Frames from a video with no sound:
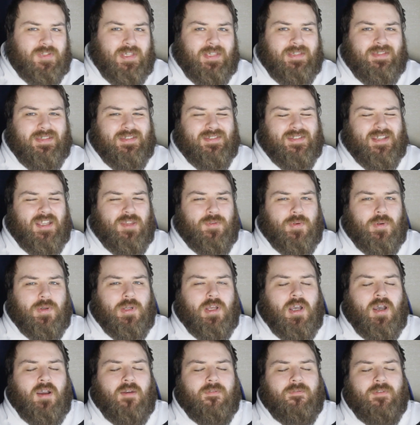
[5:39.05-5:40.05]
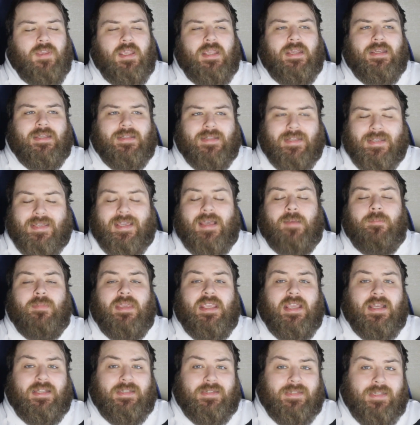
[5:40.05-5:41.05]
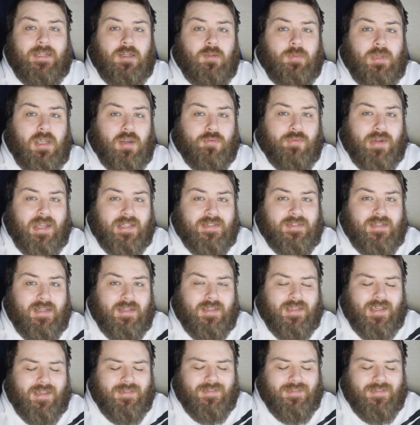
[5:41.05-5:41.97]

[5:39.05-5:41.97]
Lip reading: things inside their own half, they can be a little bit erratic.